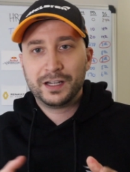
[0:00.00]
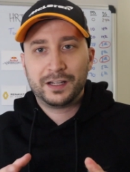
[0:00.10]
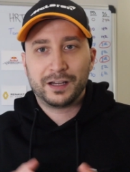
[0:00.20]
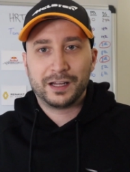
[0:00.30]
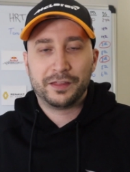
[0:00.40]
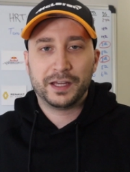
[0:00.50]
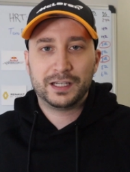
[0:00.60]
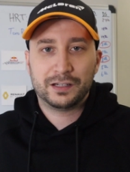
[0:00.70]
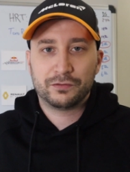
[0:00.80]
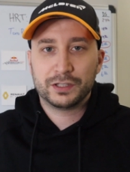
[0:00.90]
Uh, they
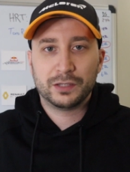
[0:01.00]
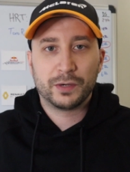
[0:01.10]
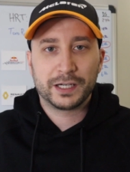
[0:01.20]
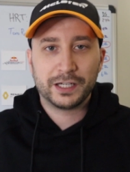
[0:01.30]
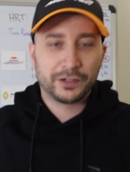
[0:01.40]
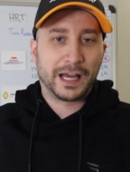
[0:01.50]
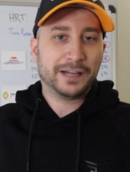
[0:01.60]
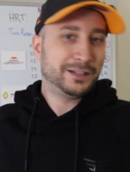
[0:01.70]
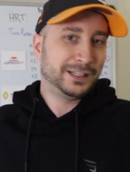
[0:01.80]
didn't really want to hear that.